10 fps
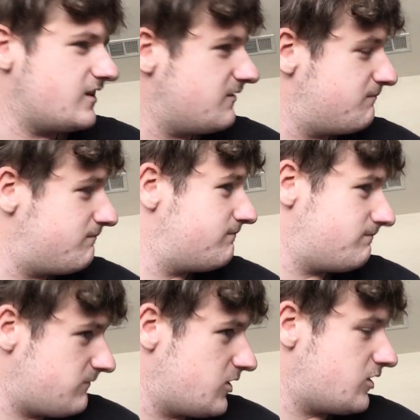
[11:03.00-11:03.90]
If
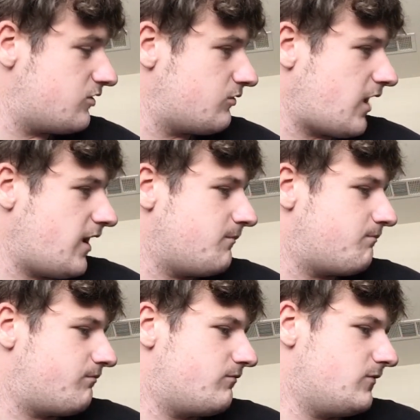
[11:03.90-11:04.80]

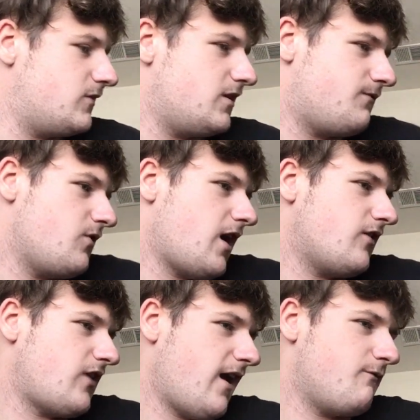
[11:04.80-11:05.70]
if you
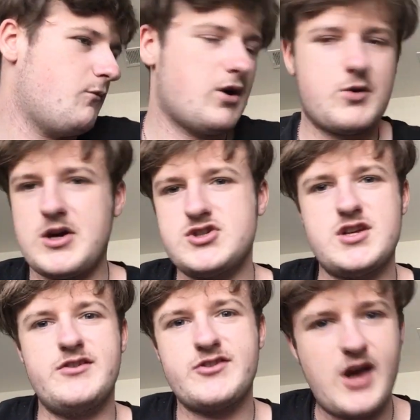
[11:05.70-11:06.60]
guys have more
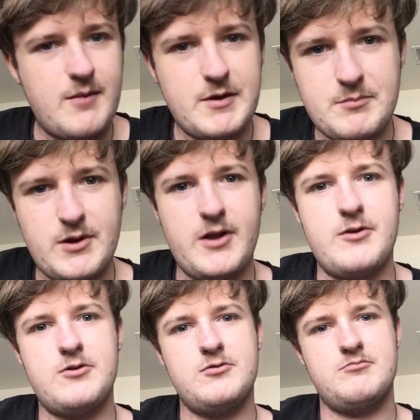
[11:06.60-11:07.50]
questions, comment
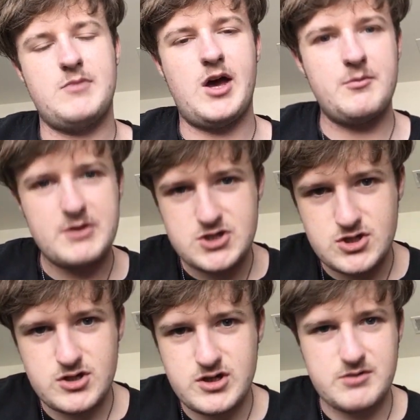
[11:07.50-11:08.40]
below. I'll be
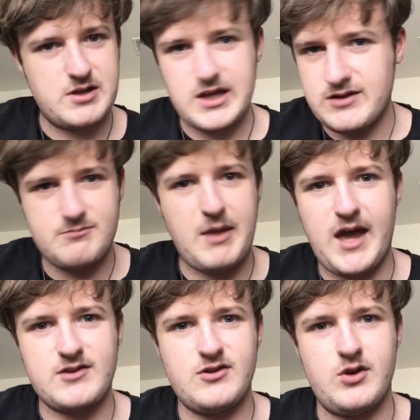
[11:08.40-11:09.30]
sure to get
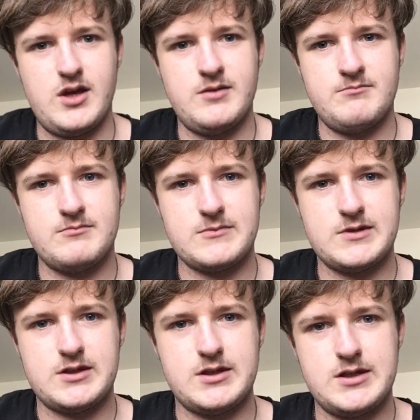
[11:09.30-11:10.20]
back to you.
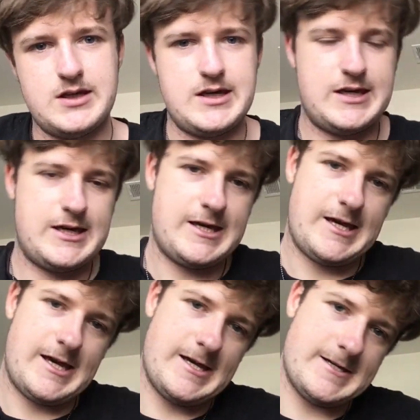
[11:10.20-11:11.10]

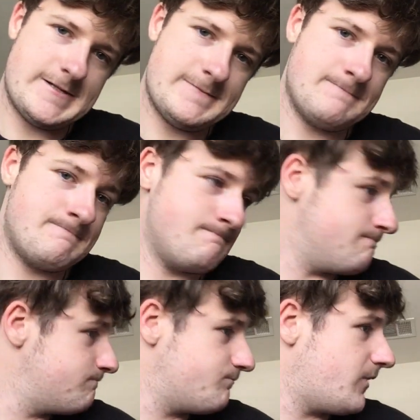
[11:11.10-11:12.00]
I'm
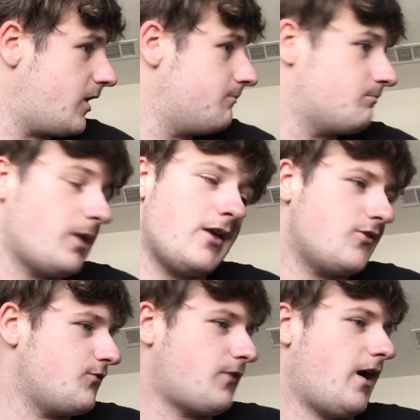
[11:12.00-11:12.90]

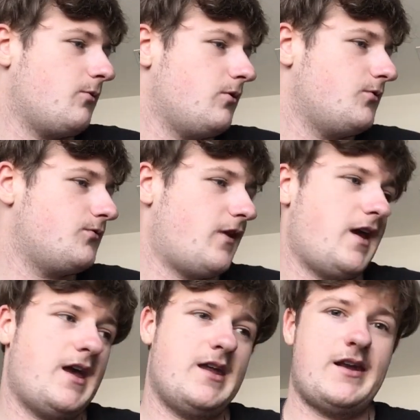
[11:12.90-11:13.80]
Blaze of Firewolf,
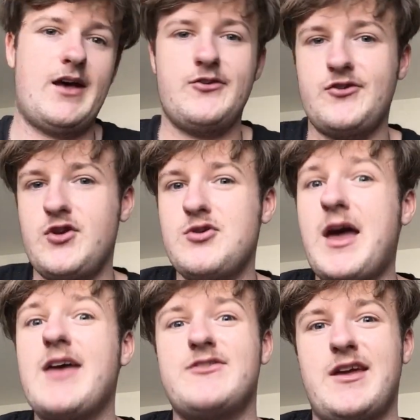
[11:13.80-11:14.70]
and I'll see you
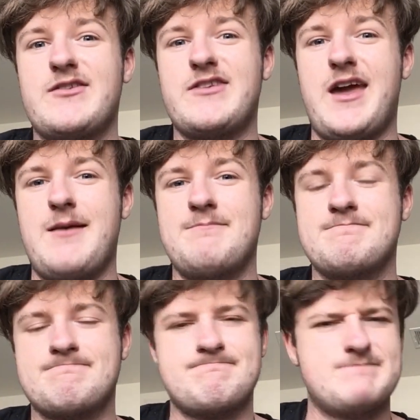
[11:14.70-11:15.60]
guys next time.
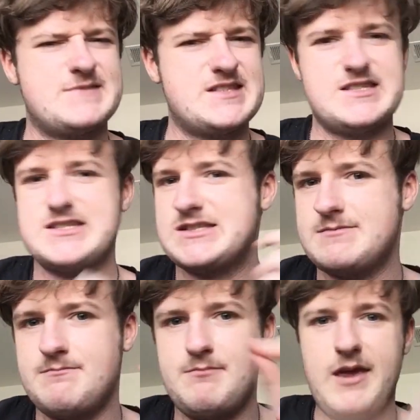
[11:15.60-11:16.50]

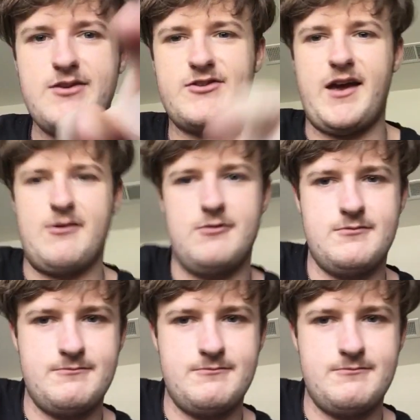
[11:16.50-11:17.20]
Peace out.